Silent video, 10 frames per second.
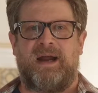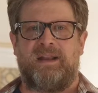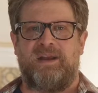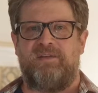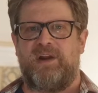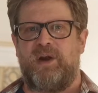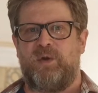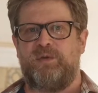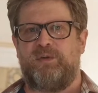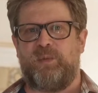live in an
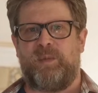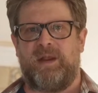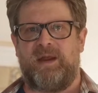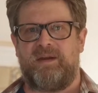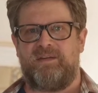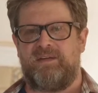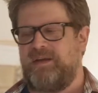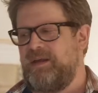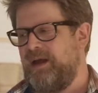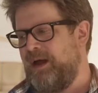old duplex
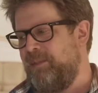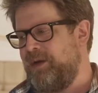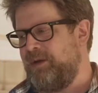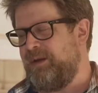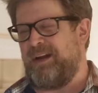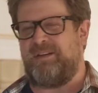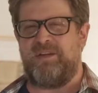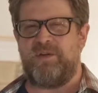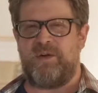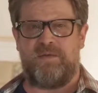built in
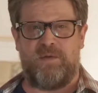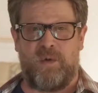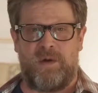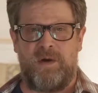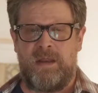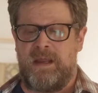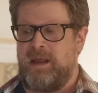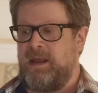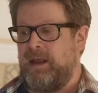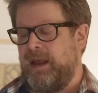1934,
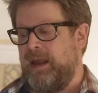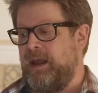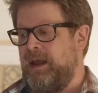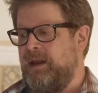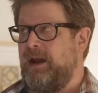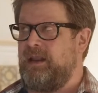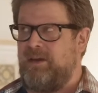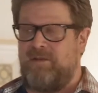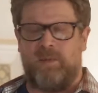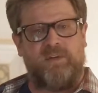and I
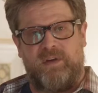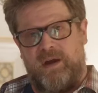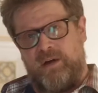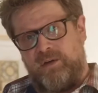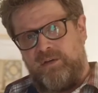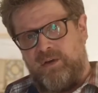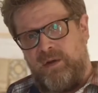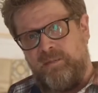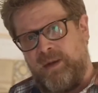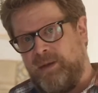live upstairs,
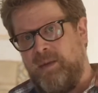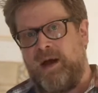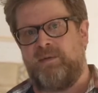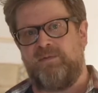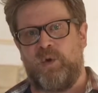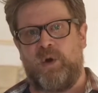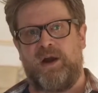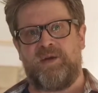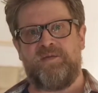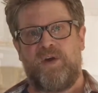but the bottom floor I
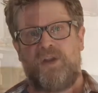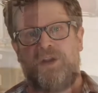converted